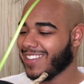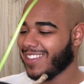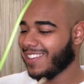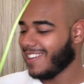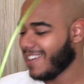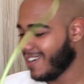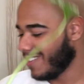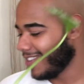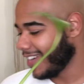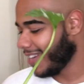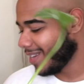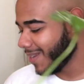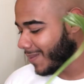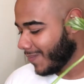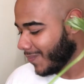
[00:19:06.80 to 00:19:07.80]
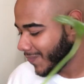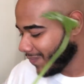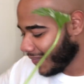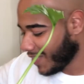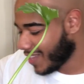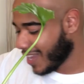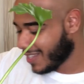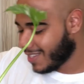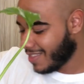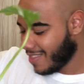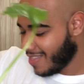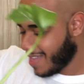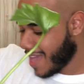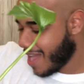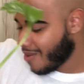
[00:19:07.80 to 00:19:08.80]
Alrighty, that's
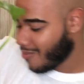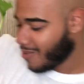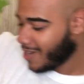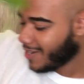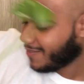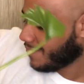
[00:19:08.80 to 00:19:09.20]
that one.